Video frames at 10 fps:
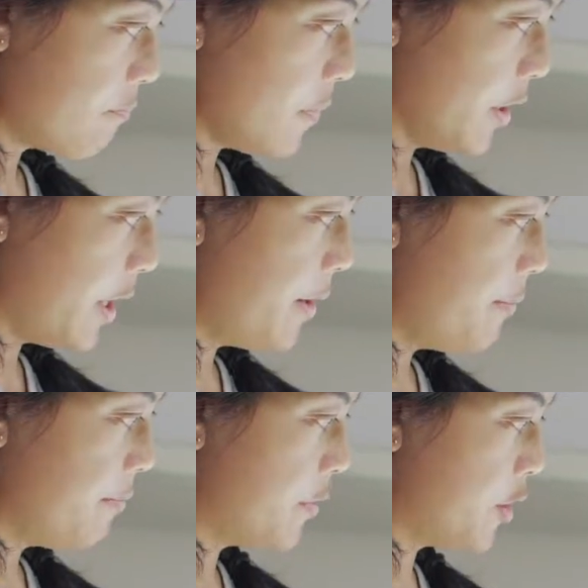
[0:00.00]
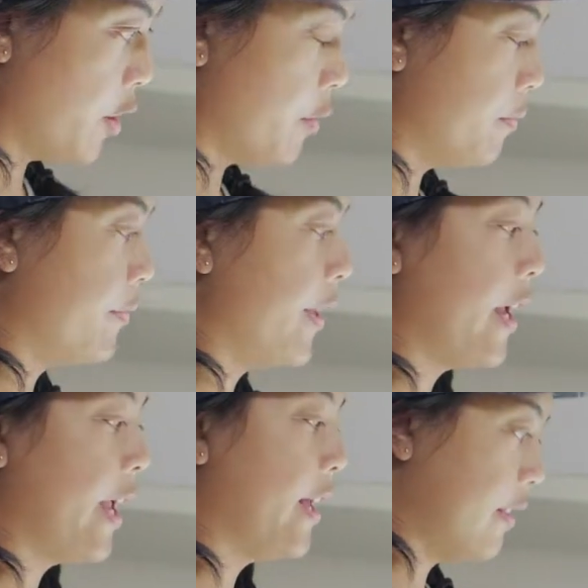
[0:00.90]
okay? So,
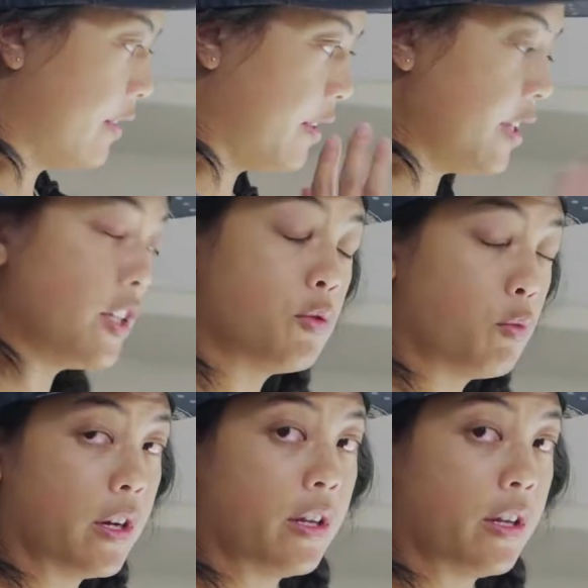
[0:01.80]
this